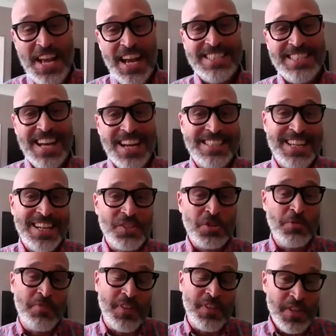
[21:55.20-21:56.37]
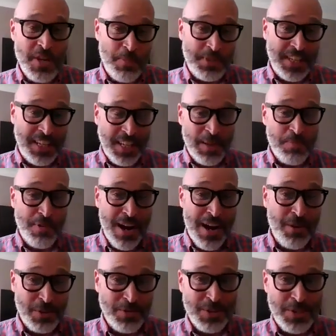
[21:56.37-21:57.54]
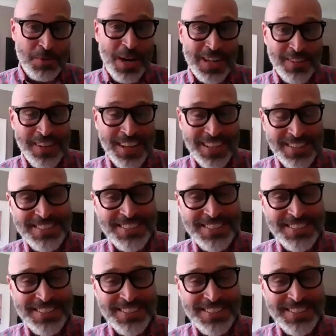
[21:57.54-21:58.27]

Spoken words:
Is that something that you're particularly proud of as well then?